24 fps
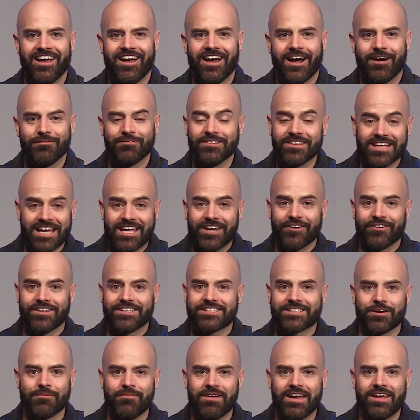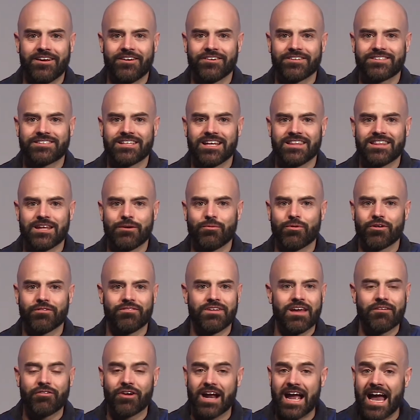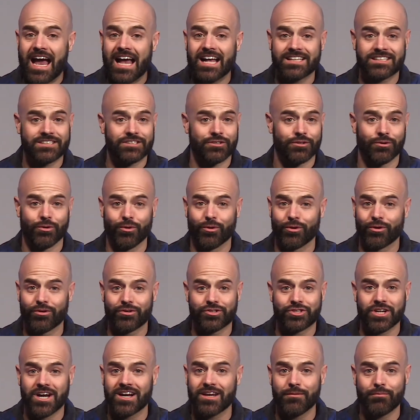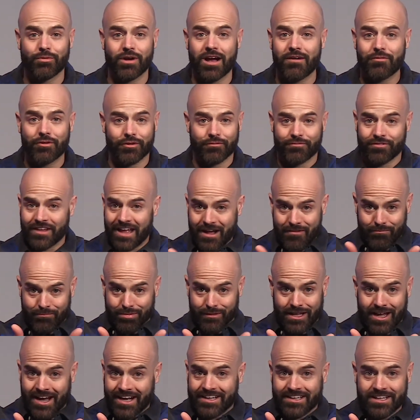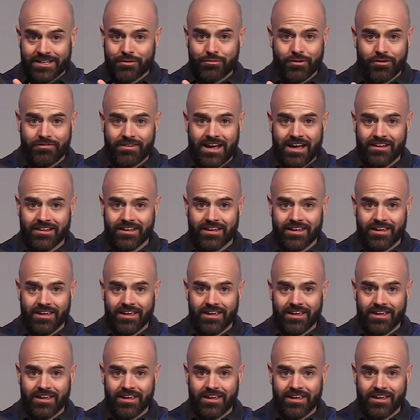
I mean, later his commanders said they would have never asked or ordered Johnny Bravo to fly blind into a valley.